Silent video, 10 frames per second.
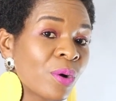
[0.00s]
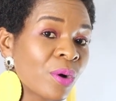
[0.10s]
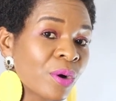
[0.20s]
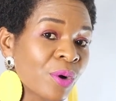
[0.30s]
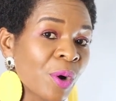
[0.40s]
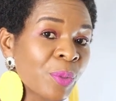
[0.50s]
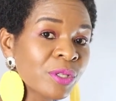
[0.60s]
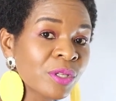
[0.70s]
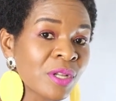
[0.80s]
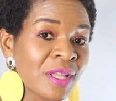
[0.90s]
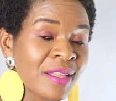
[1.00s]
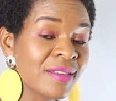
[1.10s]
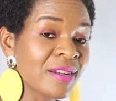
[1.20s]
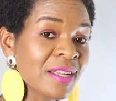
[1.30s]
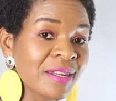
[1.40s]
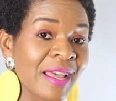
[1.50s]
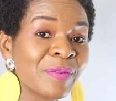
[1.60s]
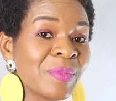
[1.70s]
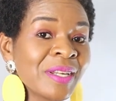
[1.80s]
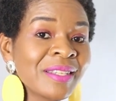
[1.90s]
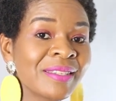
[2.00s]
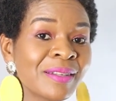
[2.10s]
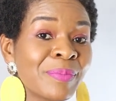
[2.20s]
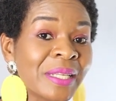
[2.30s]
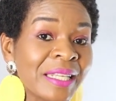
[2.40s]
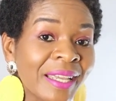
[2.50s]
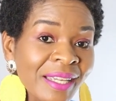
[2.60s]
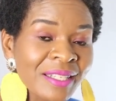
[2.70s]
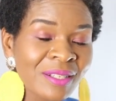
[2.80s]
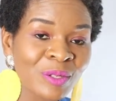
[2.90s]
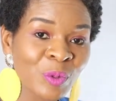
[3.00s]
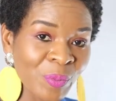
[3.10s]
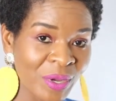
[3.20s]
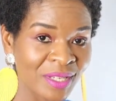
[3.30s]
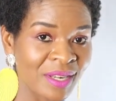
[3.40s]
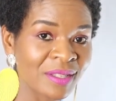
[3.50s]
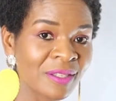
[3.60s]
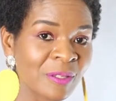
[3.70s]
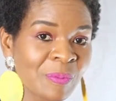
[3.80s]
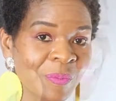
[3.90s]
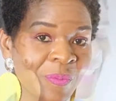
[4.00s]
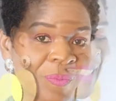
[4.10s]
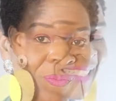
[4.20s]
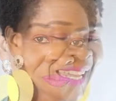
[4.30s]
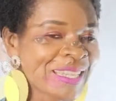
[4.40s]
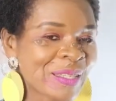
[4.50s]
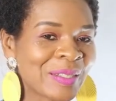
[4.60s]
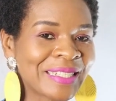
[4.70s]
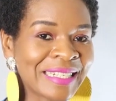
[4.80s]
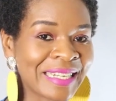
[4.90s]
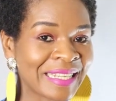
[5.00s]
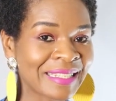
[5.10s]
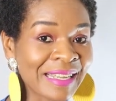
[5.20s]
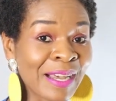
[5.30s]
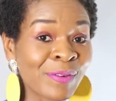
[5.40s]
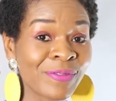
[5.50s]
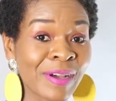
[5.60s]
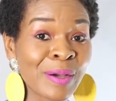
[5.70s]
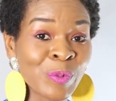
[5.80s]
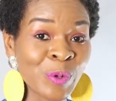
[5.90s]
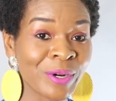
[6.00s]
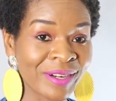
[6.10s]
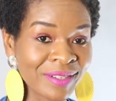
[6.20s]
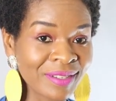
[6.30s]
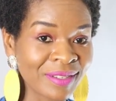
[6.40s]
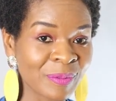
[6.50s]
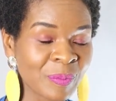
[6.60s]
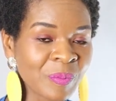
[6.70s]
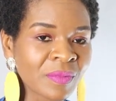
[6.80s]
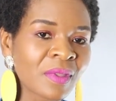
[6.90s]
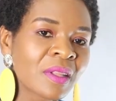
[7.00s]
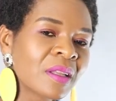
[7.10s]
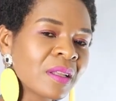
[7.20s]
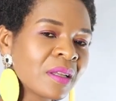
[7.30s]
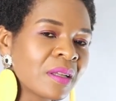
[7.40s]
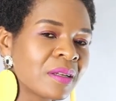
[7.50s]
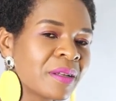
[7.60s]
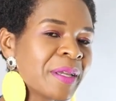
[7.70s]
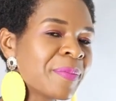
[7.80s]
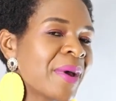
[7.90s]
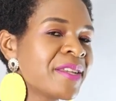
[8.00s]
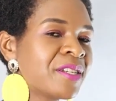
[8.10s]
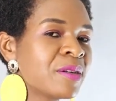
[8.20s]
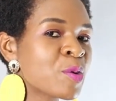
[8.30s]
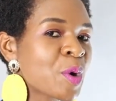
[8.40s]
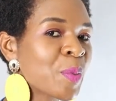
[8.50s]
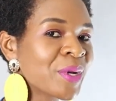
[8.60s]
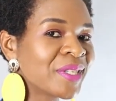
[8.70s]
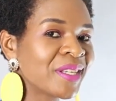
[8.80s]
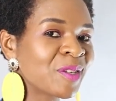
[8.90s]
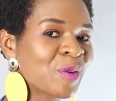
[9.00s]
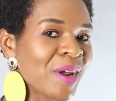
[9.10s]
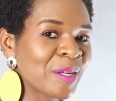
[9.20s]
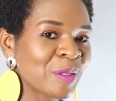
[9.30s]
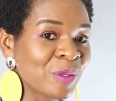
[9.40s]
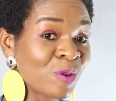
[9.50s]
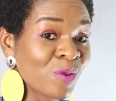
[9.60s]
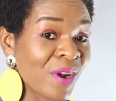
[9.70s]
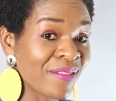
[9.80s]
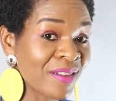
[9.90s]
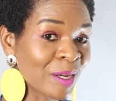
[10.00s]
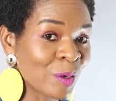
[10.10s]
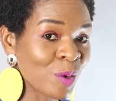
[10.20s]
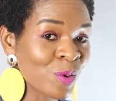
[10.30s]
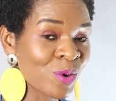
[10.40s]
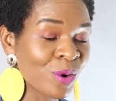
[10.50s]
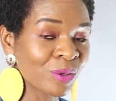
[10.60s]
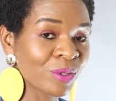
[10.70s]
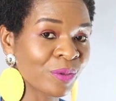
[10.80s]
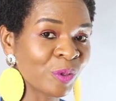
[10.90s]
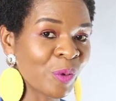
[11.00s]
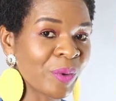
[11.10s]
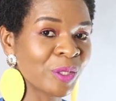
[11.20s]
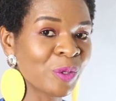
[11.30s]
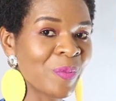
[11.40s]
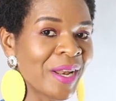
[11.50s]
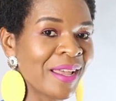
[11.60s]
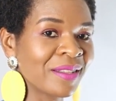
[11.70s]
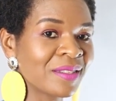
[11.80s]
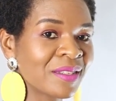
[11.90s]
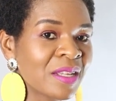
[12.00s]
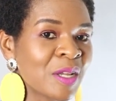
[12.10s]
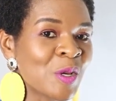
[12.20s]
robots that can administer medication to patients. Next on the list are farm workers. Imagine a robotic tractor driving along rows of tomato plants